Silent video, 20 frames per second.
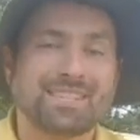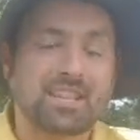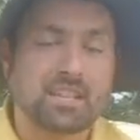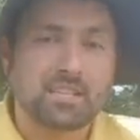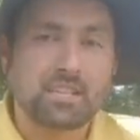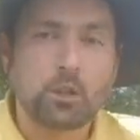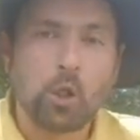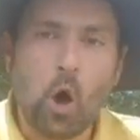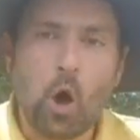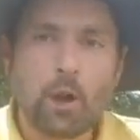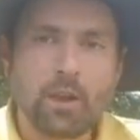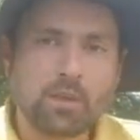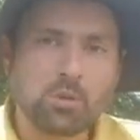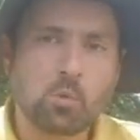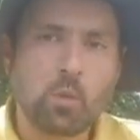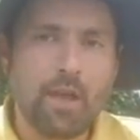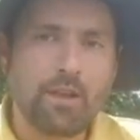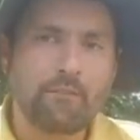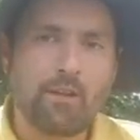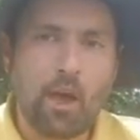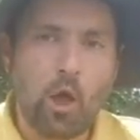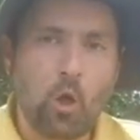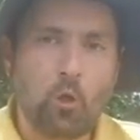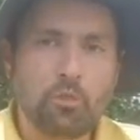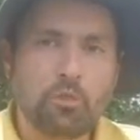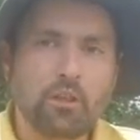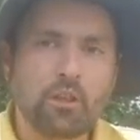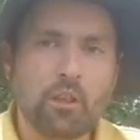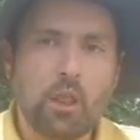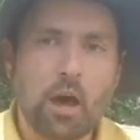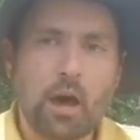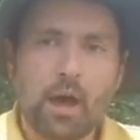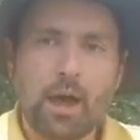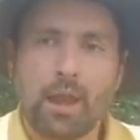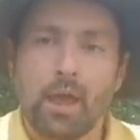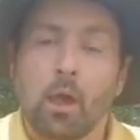as long as we have a healthy lawn,